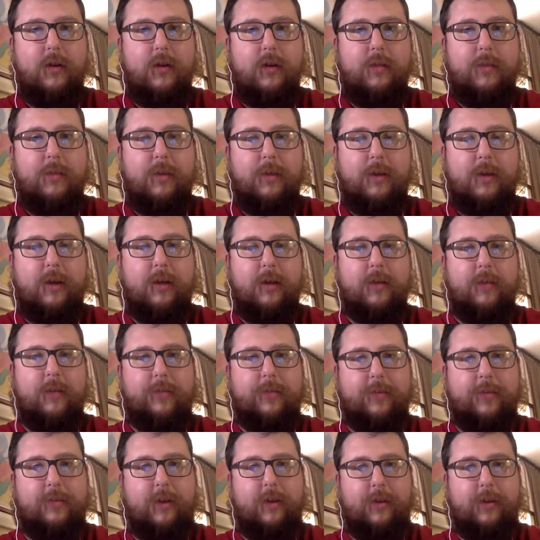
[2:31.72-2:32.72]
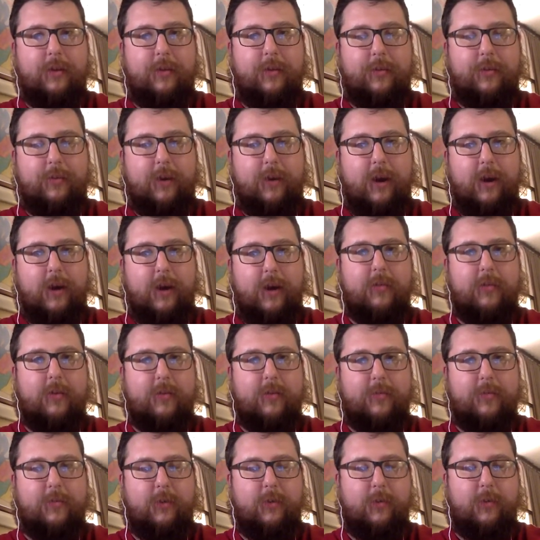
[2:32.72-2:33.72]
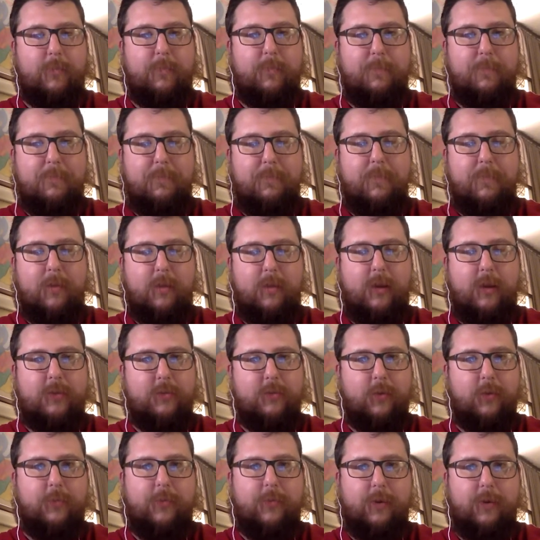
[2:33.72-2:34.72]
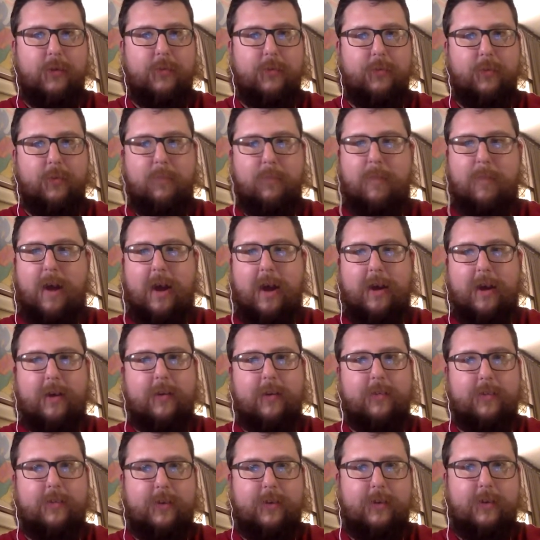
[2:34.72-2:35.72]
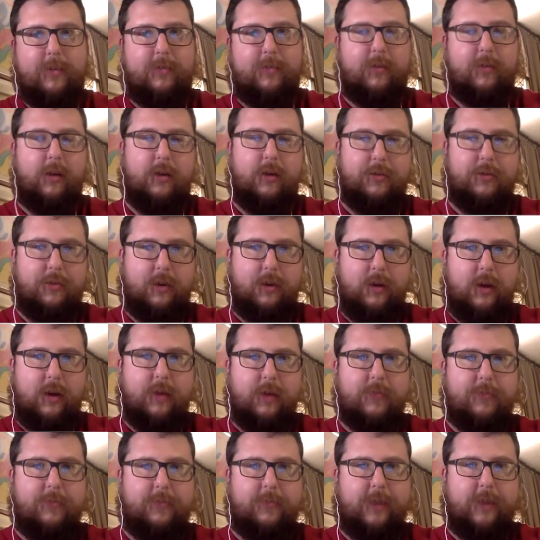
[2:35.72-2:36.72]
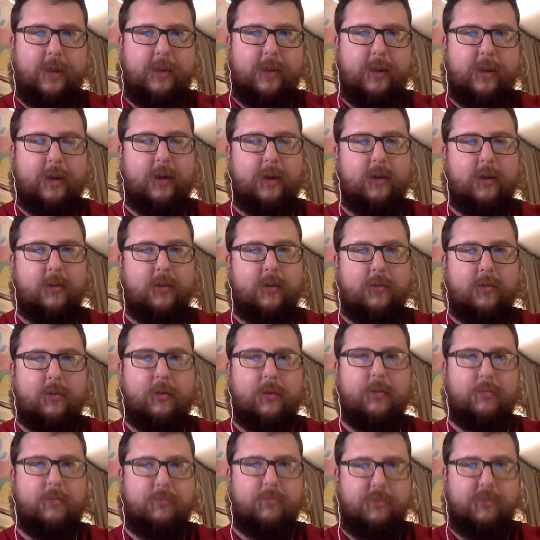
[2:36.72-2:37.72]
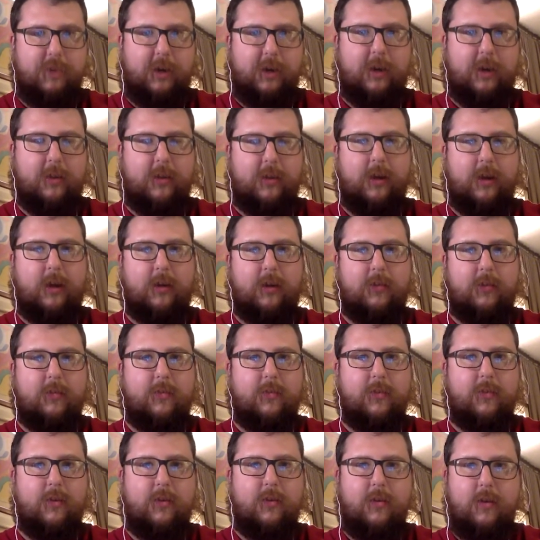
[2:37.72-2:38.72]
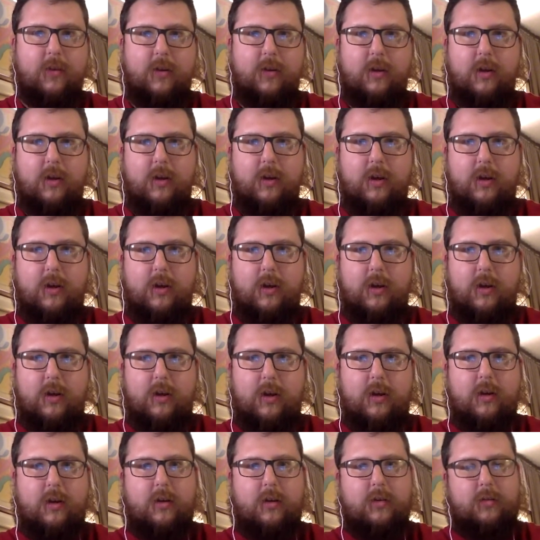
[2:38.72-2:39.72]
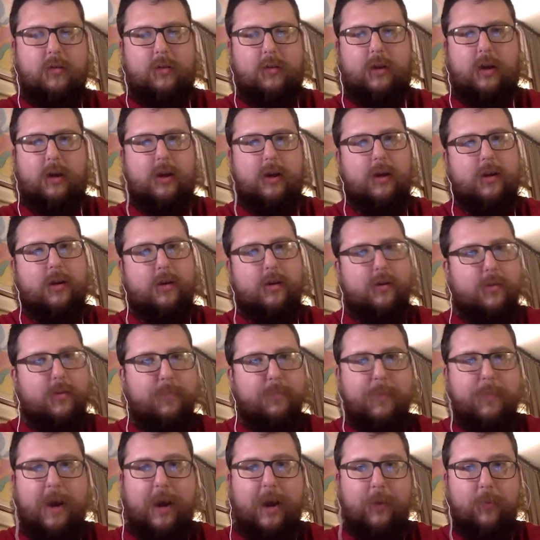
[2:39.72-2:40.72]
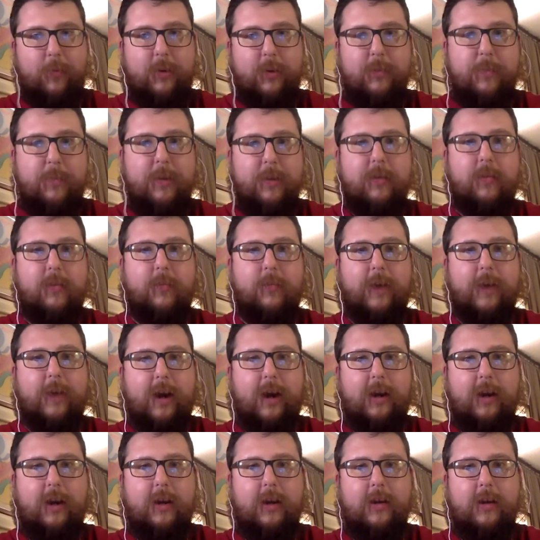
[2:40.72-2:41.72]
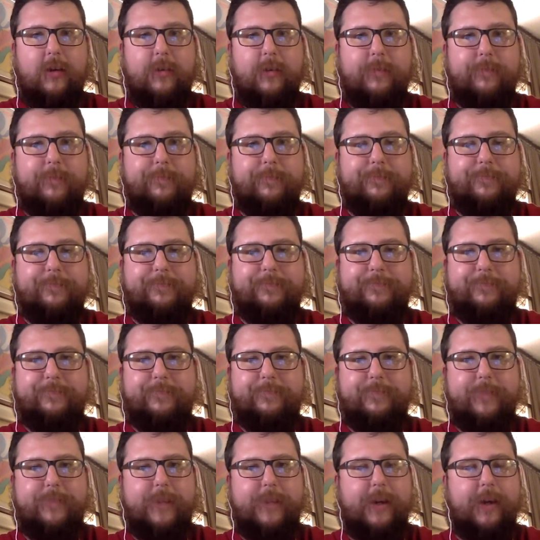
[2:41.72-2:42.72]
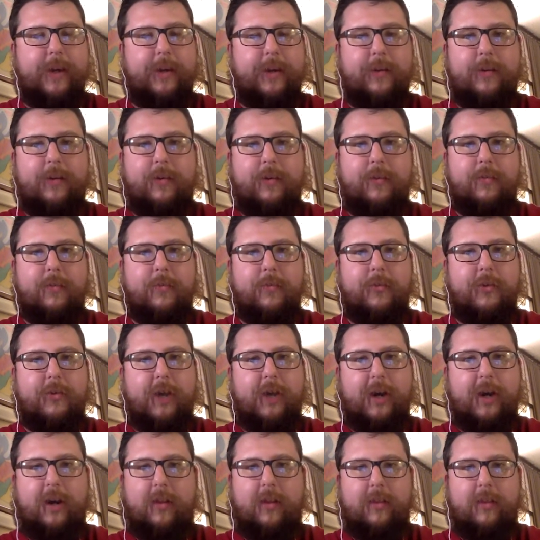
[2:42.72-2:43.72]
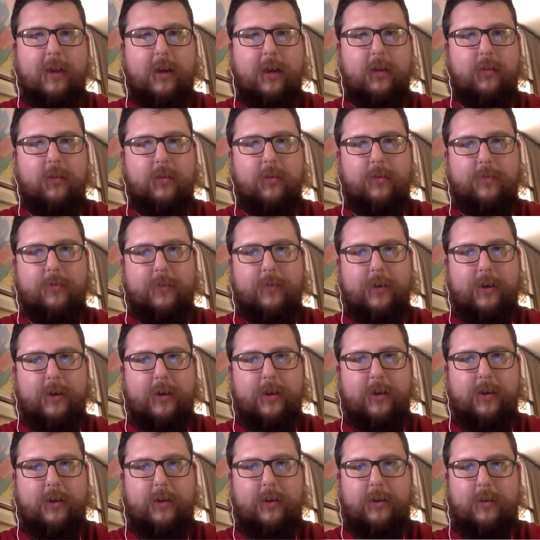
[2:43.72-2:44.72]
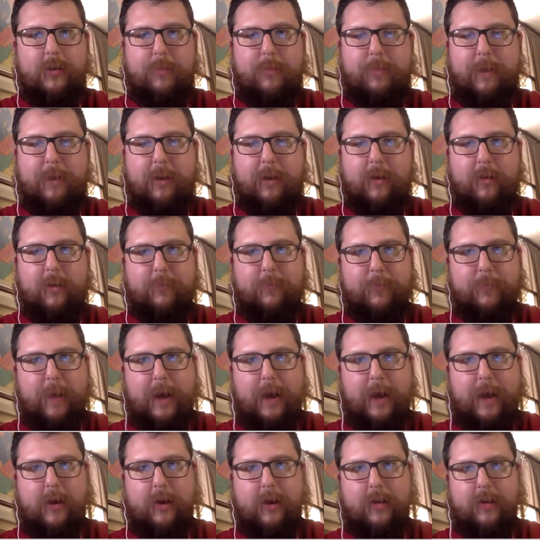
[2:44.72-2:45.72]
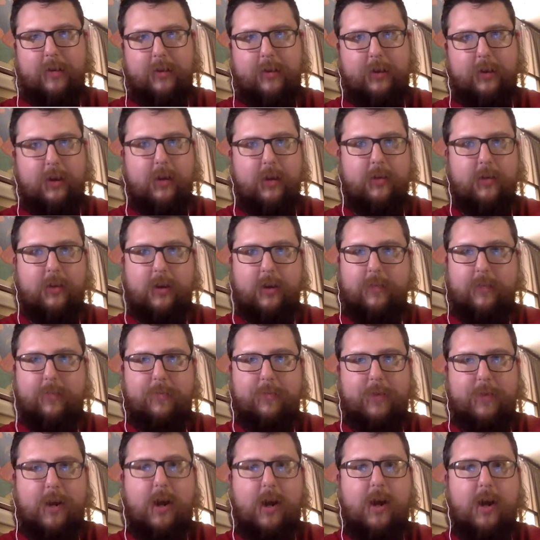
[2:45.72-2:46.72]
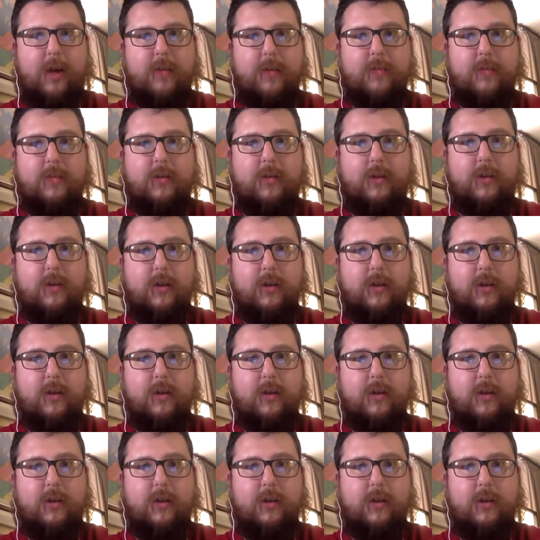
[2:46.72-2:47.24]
Because if it's under 300 for electoral votes for Biden, it's close enough that they can do some shady things. Say Biden wins Pennsylvania, they do some shady things with the mail-in ballots and get a ton of them tossed,